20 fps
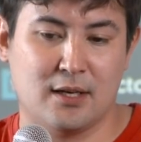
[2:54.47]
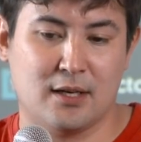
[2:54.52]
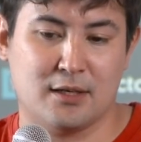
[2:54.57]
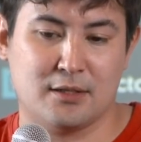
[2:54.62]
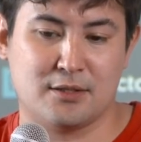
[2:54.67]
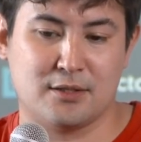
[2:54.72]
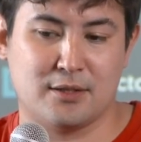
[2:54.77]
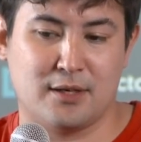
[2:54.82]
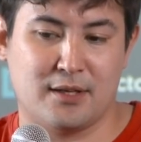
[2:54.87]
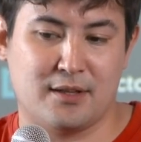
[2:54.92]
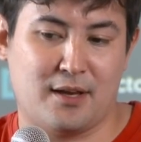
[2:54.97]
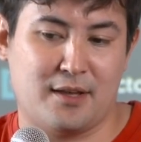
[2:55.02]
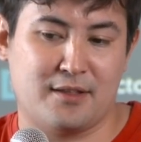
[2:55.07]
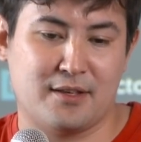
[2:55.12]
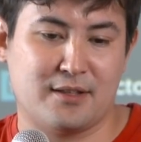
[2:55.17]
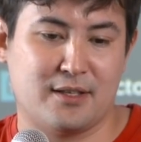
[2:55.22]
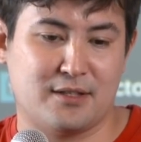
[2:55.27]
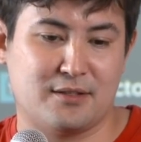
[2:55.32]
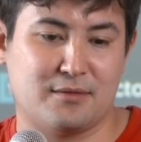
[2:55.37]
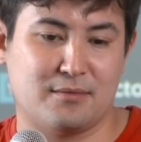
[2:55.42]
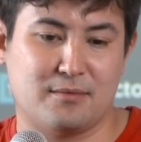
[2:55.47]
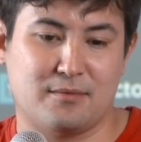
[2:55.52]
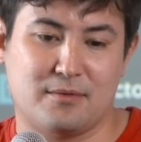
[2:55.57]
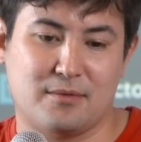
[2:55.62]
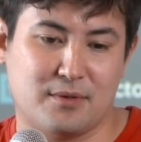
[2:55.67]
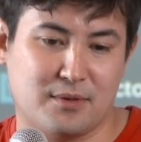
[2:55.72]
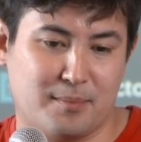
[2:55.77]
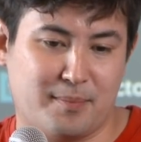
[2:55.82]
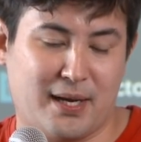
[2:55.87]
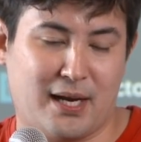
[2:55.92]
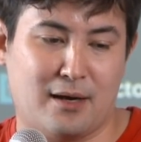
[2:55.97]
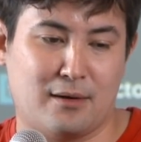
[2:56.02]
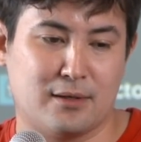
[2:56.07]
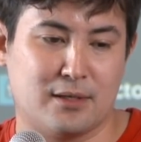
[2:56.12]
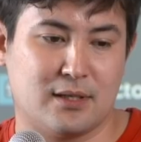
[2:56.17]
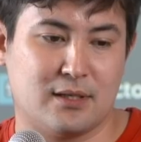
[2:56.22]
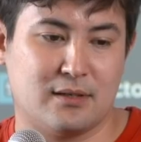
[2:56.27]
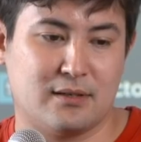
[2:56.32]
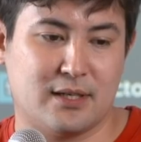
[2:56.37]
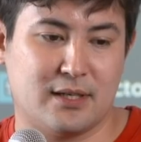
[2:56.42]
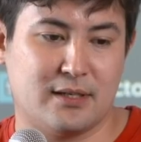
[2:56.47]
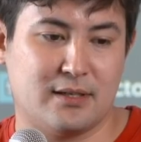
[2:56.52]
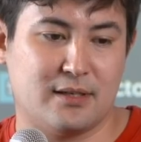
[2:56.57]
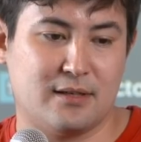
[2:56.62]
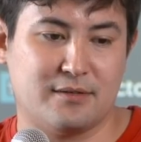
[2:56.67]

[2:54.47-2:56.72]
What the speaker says: So I think that's the power, right,